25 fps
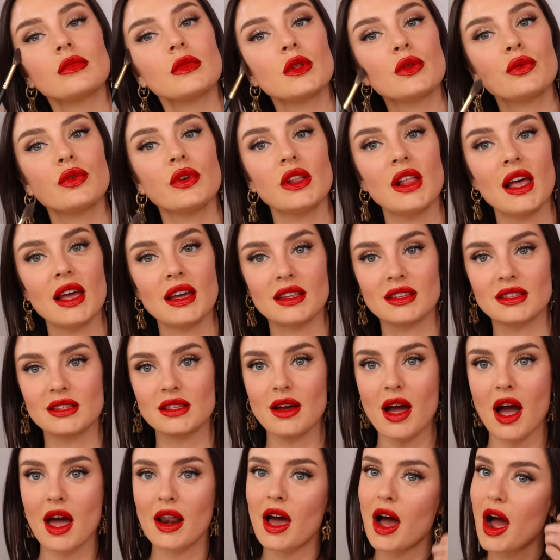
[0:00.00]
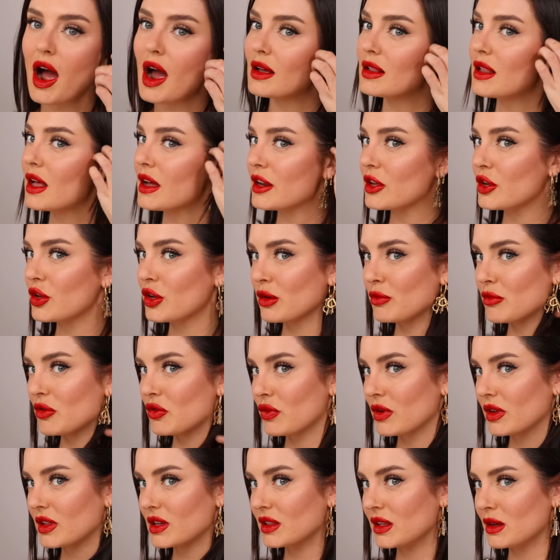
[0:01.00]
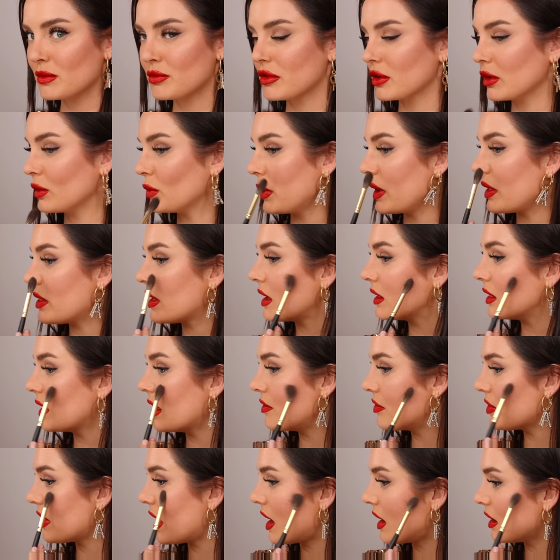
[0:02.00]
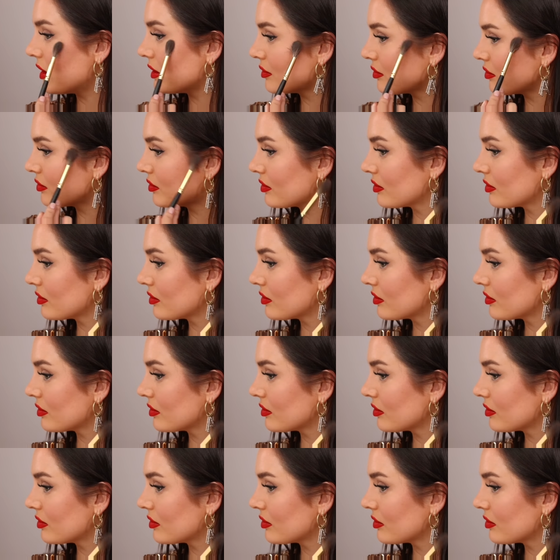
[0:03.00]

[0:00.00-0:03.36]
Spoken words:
I feel like it's the kind of highlighter you can be really liberal with. I love that.